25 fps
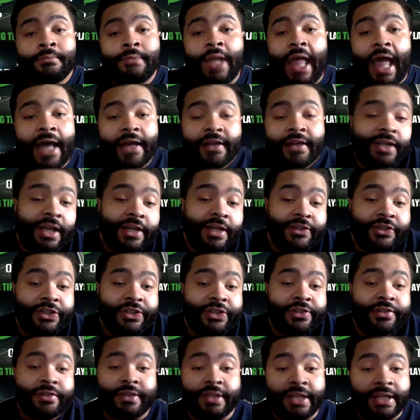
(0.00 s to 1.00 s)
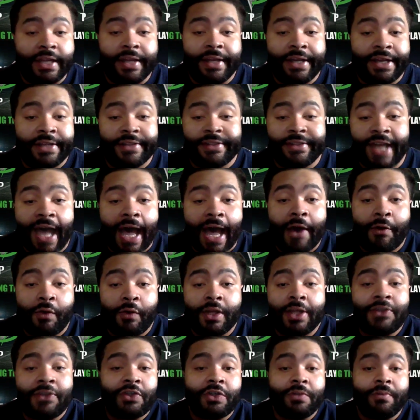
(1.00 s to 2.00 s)
That's just it's not
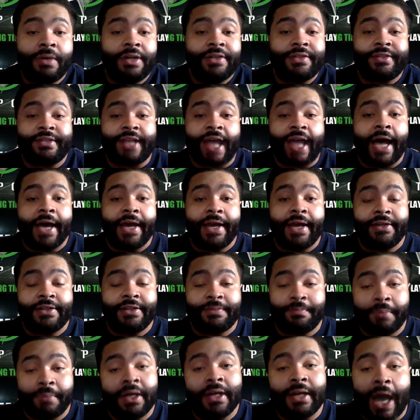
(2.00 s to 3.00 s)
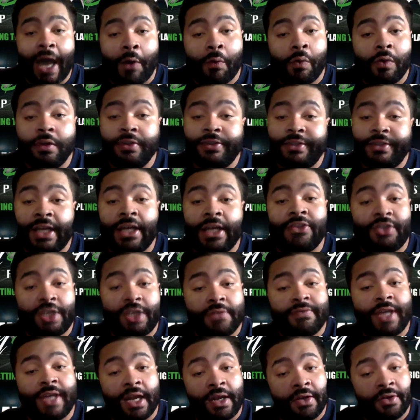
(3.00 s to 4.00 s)
really too much science, but I will say the
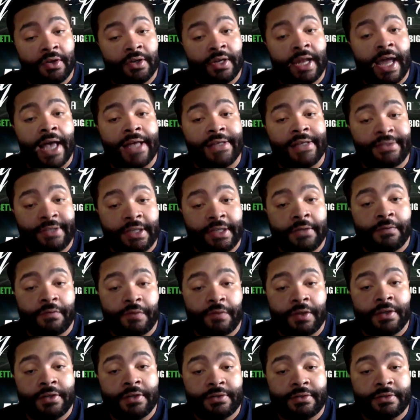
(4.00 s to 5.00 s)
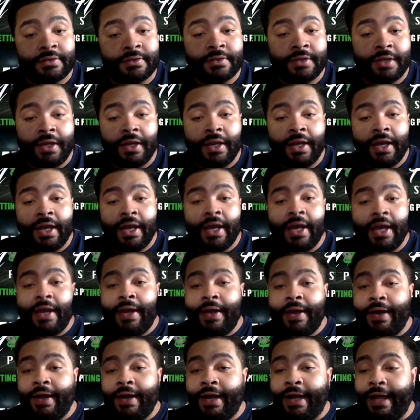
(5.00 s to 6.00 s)
Chiefs got a good ass defense.
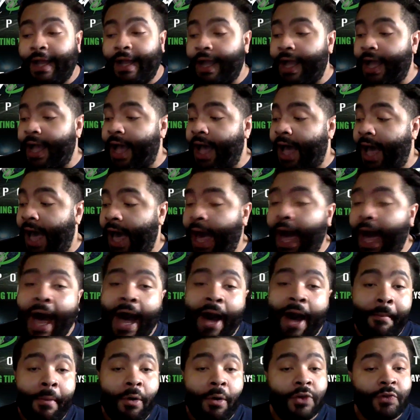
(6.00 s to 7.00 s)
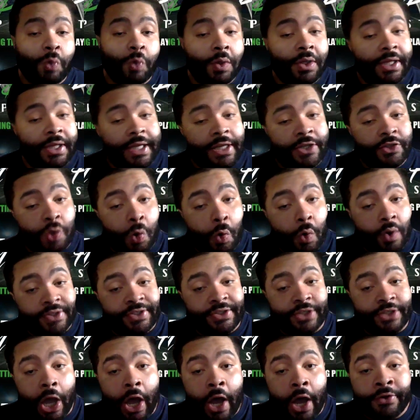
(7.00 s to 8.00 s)
I almost will lean
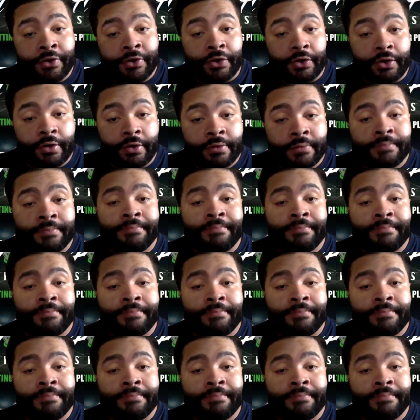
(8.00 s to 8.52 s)
towards the under.